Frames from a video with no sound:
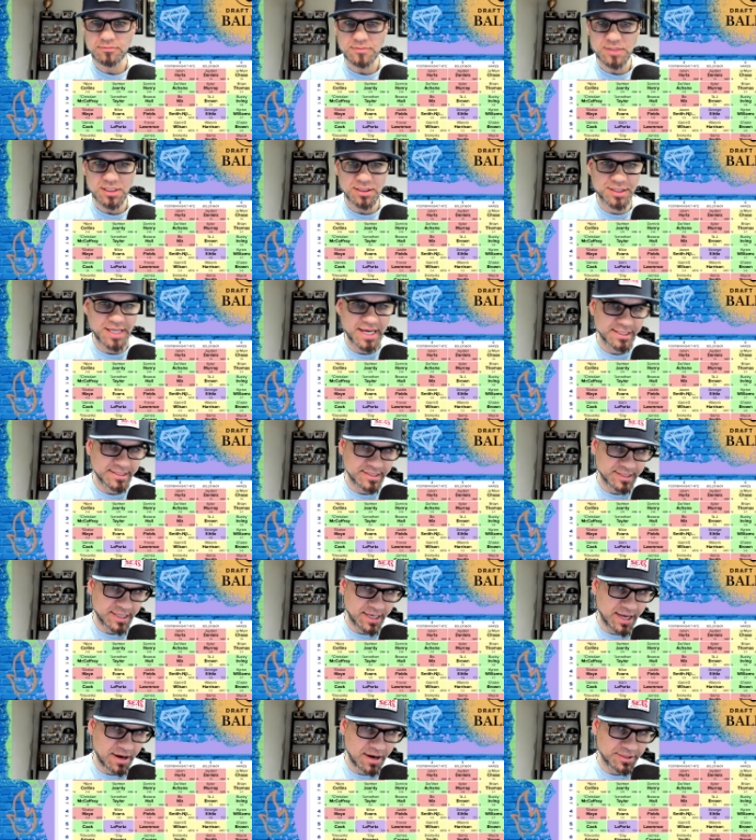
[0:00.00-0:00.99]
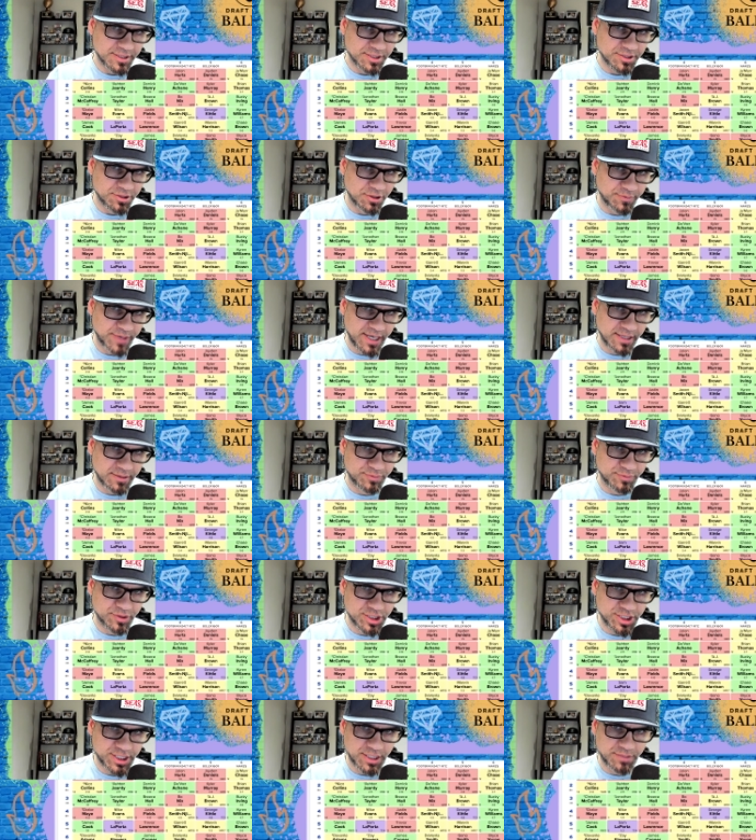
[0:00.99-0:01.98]
Thanks, Harry Snowman.
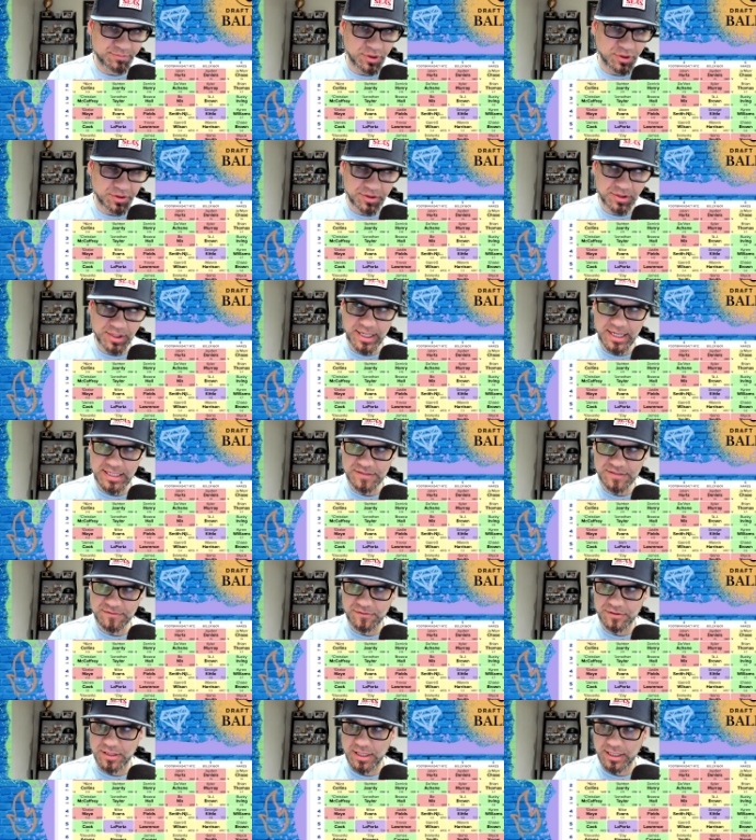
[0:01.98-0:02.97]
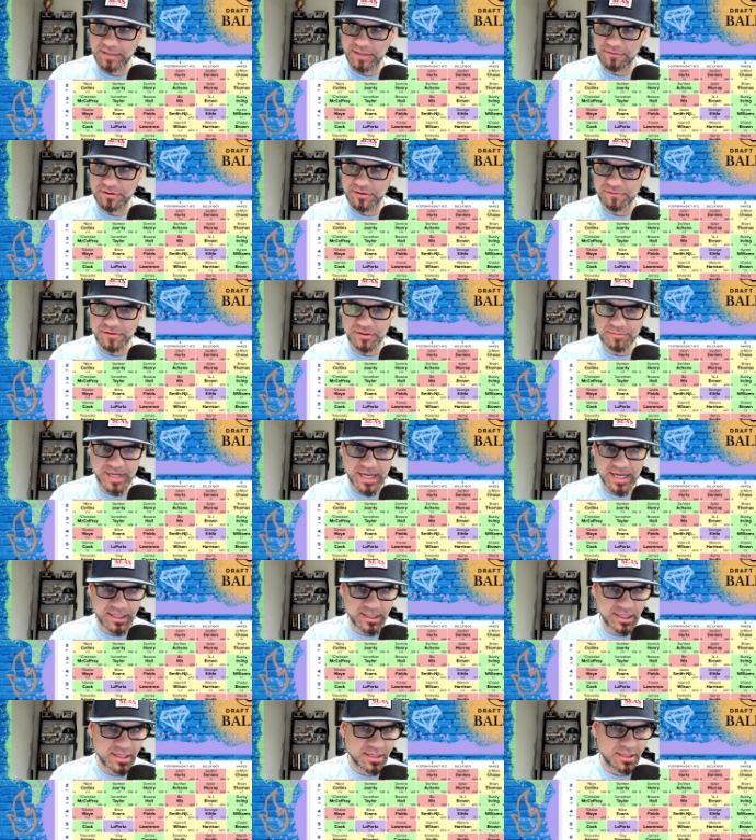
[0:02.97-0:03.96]
Appreciate both of you guys for giving the
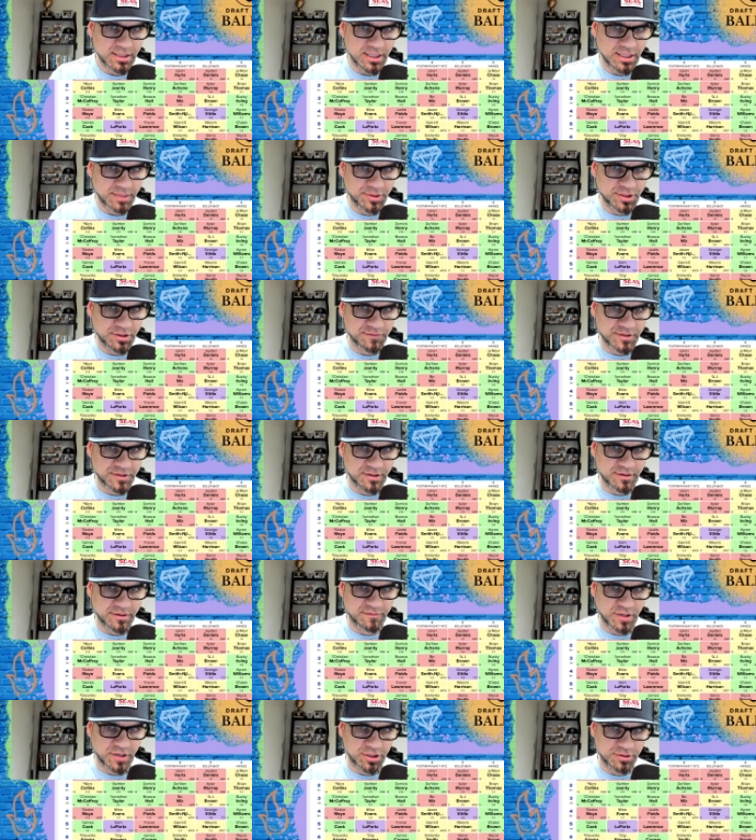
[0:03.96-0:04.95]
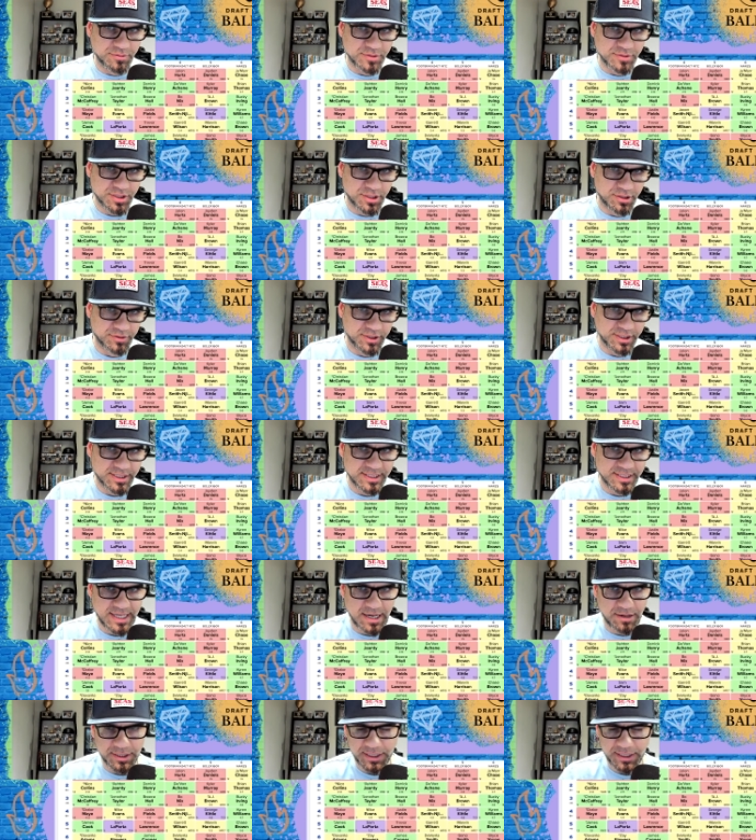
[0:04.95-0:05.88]
feedback. Let me know if the volume's good with the sound and